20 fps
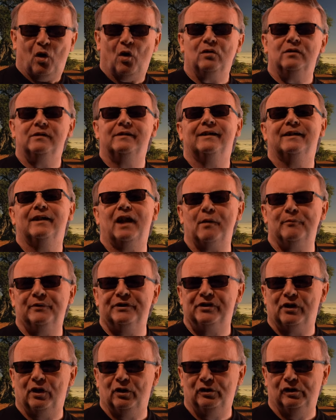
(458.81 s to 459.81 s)
On to
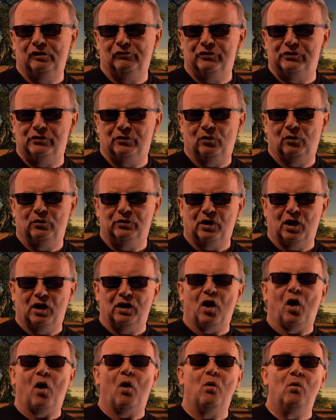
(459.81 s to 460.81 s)
Namutoni Resort,
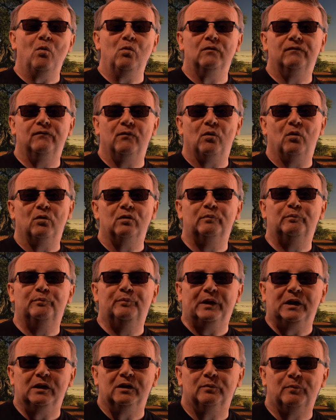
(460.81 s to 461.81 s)
an old fort
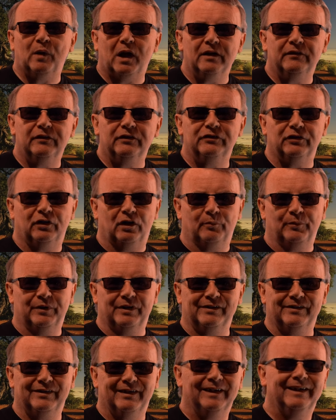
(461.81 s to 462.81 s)
built by the
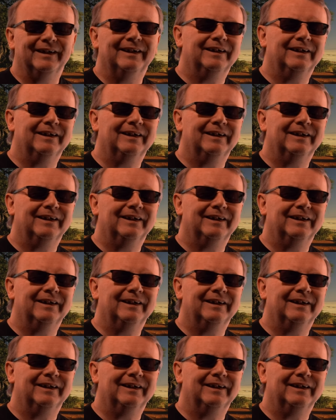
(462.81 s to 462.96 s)
Germans